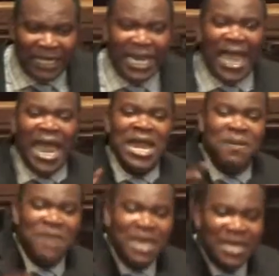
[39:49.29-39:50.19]
The
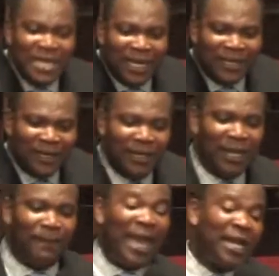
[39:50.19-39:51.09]
enemy,
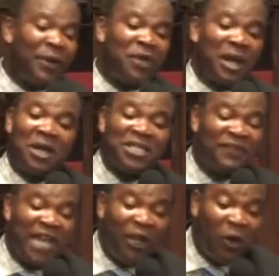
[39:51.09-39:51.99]
by the way, you are not
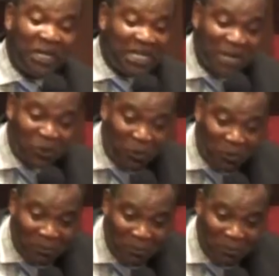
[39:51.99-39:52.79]
even alone in that room.